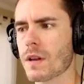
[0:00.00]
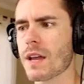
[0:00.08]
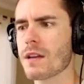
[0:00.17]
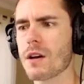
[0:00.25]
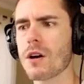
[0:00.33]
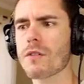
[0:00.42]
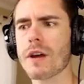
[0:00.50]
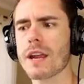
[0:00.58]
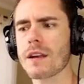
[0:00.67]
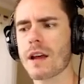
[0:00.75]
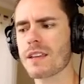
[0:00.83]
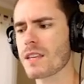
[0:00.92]
Okay,
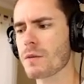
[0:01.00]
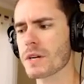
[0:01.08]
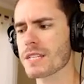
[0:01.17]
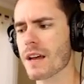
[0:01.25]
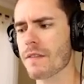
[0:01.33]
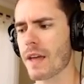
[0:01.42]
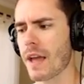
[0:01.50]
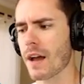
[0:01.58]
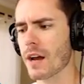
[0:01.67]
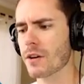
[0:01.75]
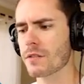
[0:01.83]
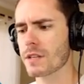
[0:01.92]
alright, I think we're done
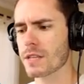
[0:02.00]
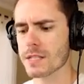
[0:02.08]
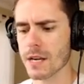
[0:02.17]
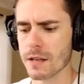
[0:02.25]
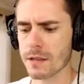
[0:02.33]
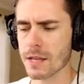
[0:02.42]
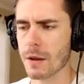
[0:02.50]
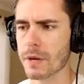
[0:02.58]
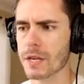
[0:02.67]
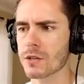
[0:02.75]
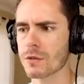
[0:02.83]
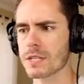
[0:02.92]
there. I don't think there's anything that
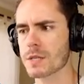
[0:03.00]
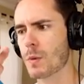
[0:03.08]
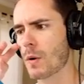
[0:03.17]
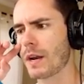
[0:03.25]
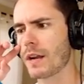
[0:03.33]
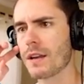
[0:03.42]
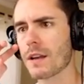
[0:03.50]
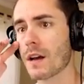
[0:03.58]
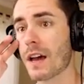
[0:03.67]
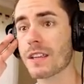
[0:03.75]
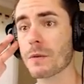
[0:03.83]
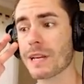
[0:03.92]
we can do at this point.
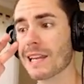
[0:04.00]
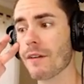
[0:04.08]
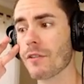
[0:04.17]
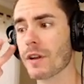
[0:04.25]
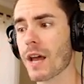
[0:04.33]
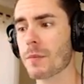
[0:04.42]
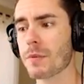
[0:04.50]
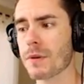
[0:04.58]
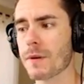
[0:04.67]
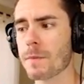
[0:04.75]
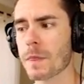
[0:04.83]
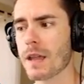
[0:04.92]
I think we leveled up.
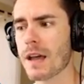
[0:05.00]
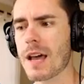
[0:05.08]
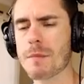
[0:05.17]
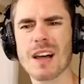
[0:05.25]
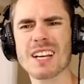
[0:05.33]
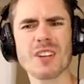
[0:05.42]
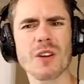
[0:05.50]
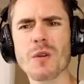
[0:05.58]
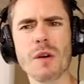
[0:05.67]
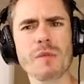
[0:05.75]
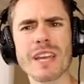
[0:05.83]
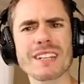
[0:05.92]
Um, I don't
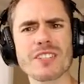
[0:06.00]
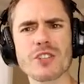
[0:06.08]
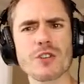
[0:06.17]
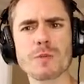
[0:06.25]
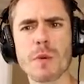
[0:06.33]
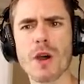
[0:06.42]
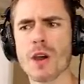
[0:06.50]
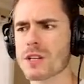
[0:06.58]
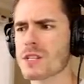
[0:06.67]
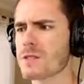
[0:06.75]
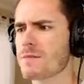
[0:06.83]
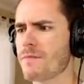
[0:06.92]
know when we get to choose
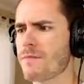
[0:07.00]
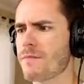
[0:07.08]
perks.